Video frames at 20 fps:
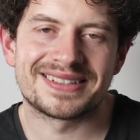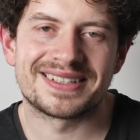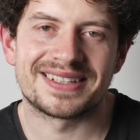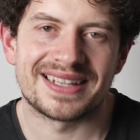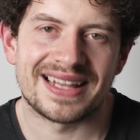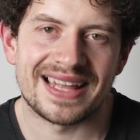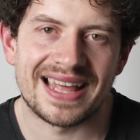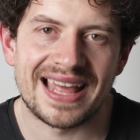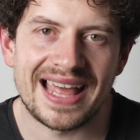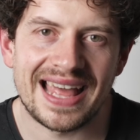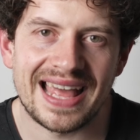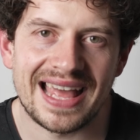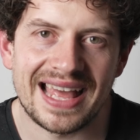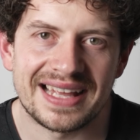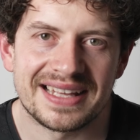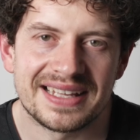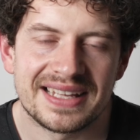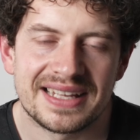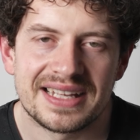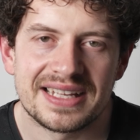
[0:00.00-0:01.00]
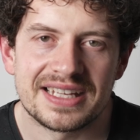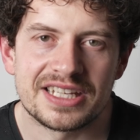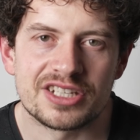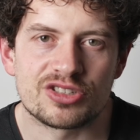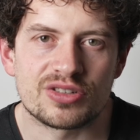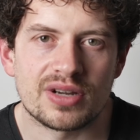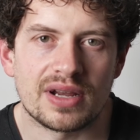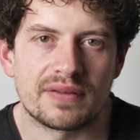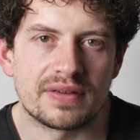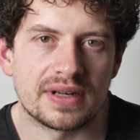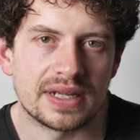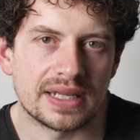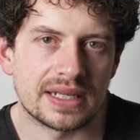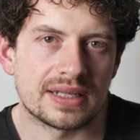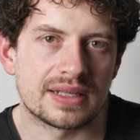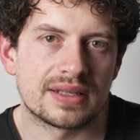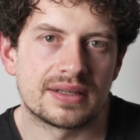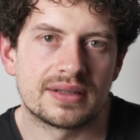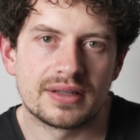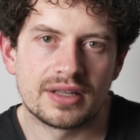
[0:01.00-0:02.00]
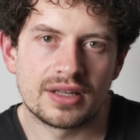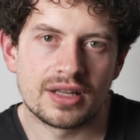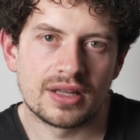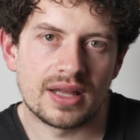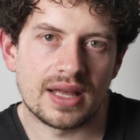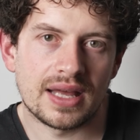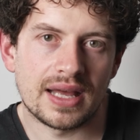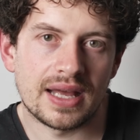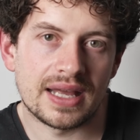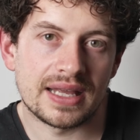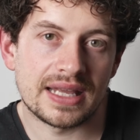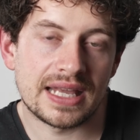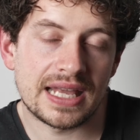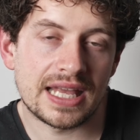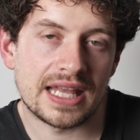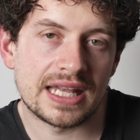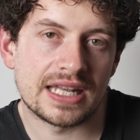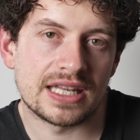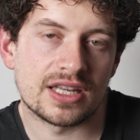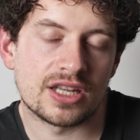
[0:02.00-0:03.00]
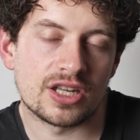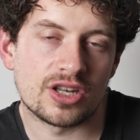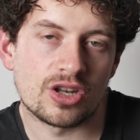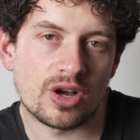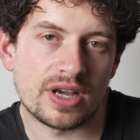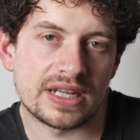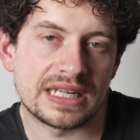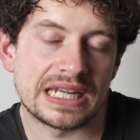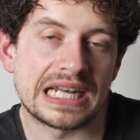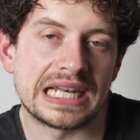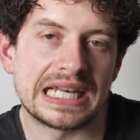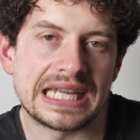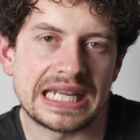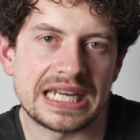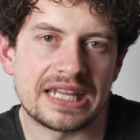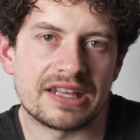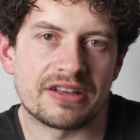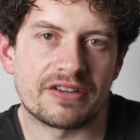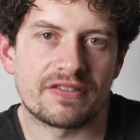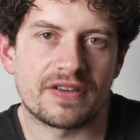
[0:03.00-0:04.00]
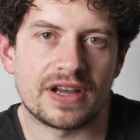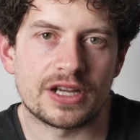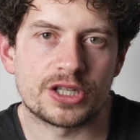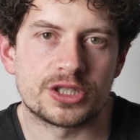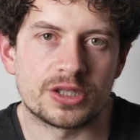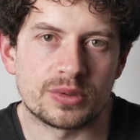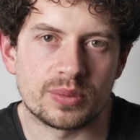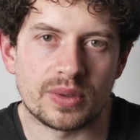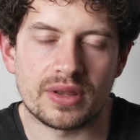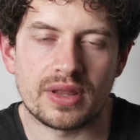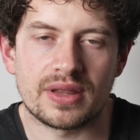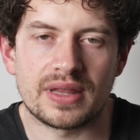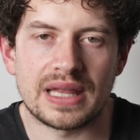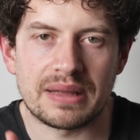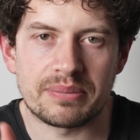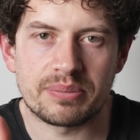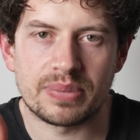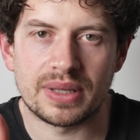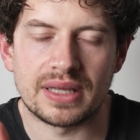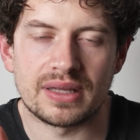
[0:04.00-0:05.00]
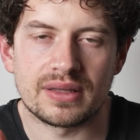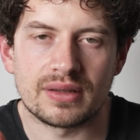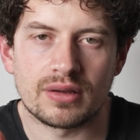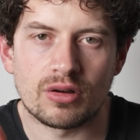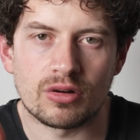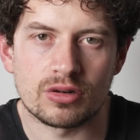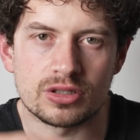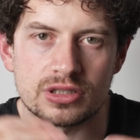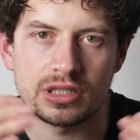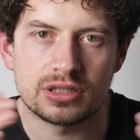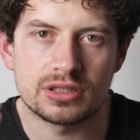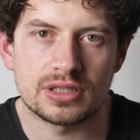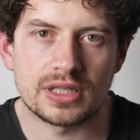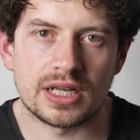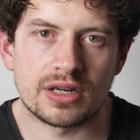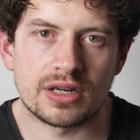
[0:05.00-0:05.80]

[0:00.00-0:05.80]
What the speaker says: that the hair is traveling not in a linear fashion, whether that be horizontally